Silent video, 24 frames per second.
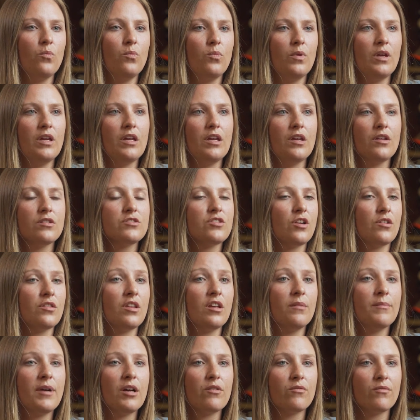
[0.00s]
we start
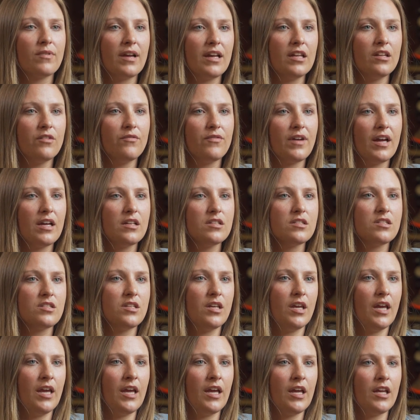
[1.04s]
thinking about rain events.
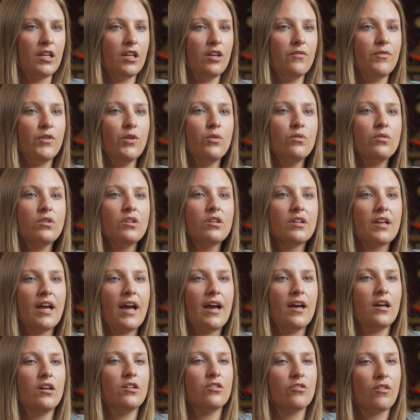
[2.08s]
And if you look
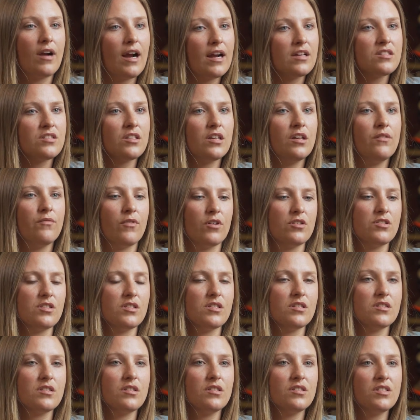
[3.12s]
at a grassland
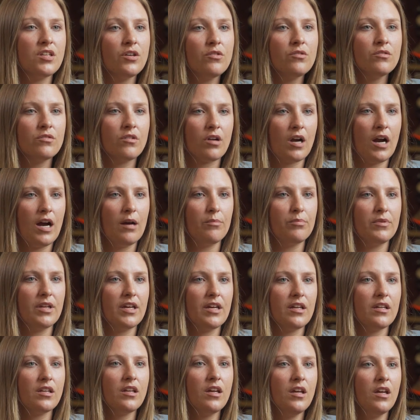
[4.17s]
versus tilled
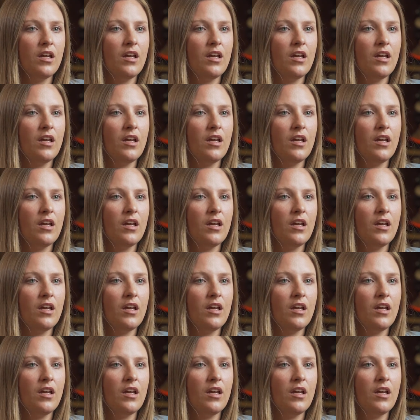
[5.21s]
cropland